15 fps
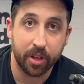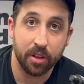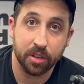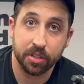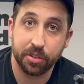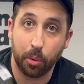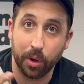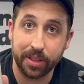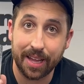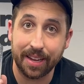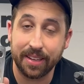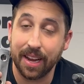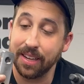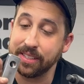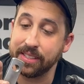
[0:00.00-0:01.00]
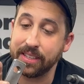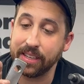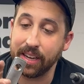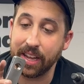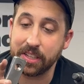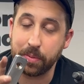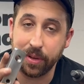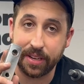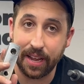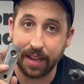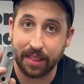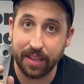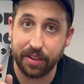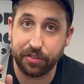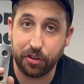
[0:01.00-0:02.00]
So what that does is it lets me take
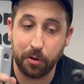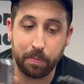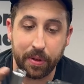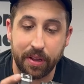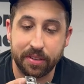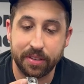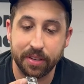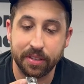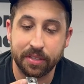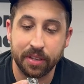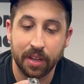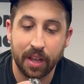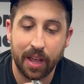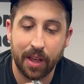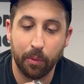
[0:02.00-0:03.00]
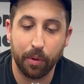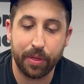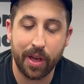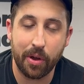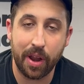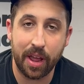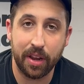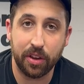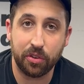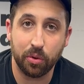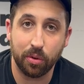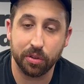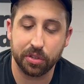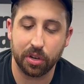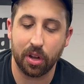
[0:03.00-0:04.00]
these two pieces and without any
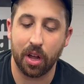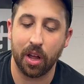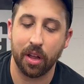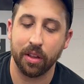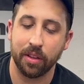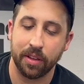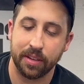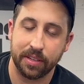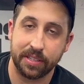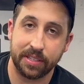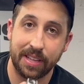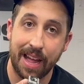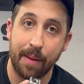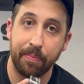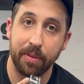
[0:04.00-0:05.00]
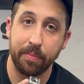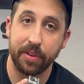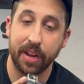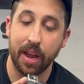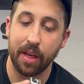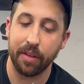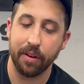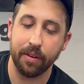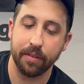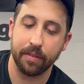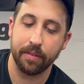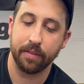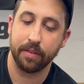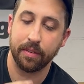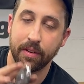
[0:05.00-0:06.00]
tools at all, snap them together,
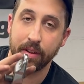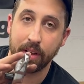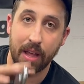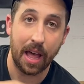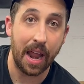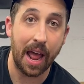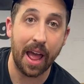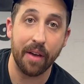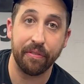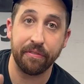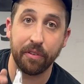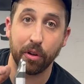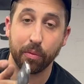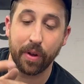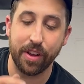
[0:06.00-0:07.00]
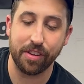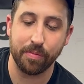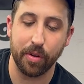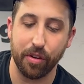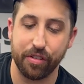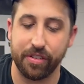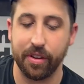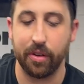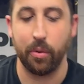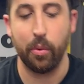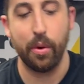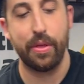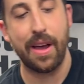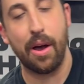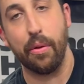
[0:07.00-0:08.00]
and I have full range of motion
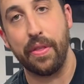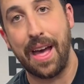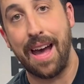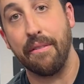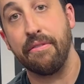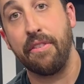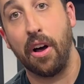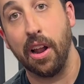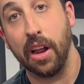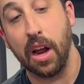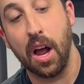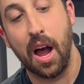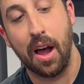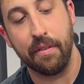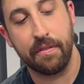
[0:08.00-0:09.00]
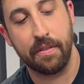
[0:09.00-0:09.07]
without that falling off.